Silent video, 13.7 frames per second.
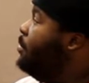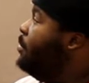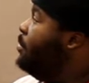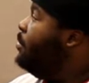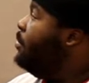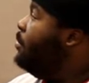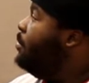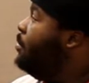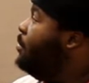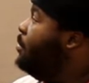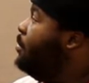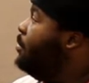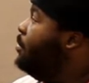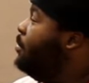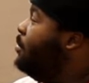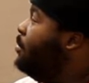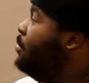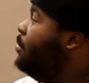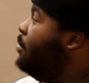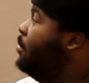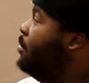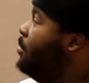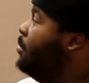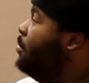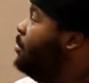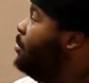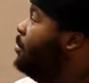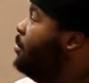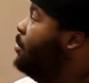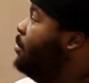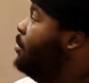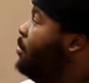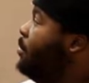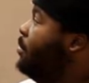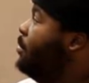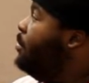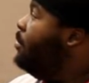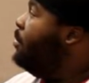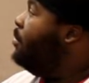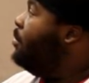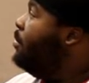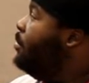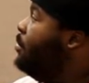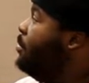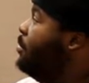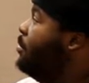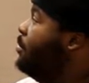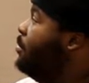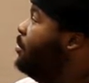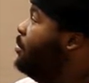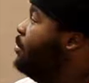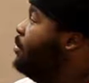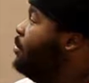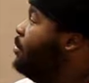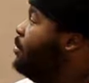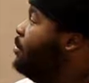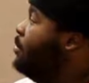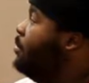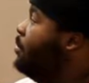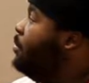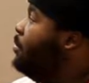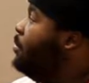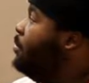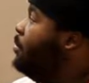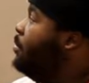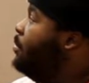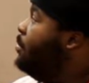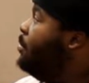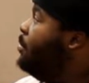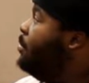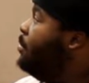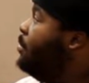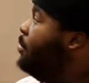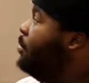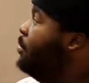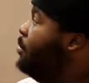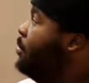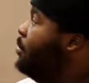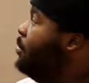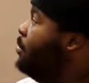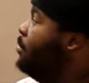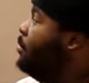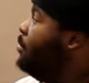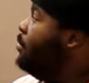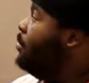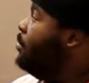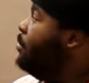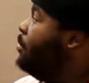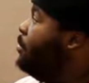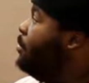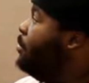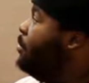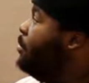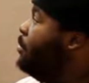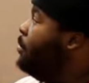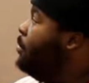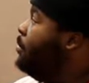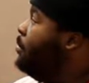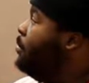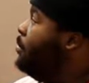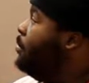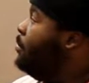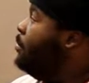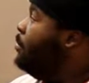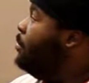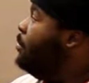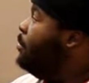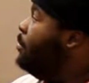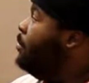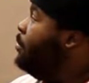This person isn't speaking.